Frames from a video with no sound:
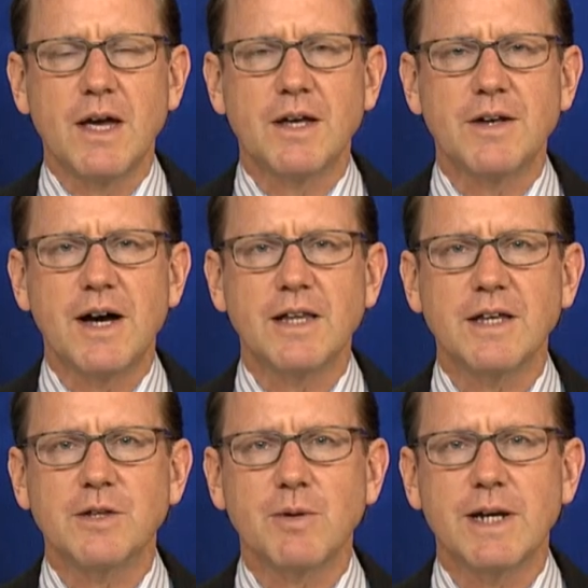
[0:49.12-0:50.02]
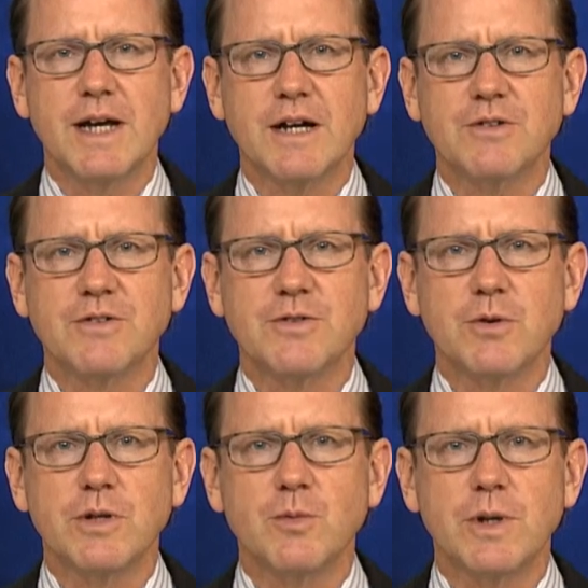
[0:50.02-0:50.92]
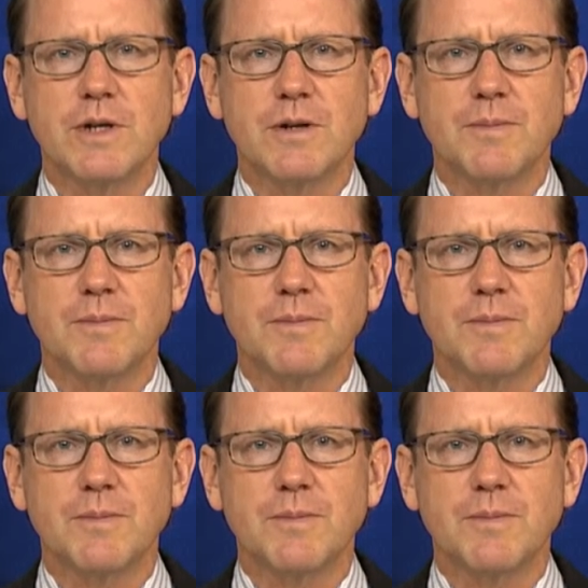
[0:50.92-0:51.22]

And to highlight the rating actions during the week,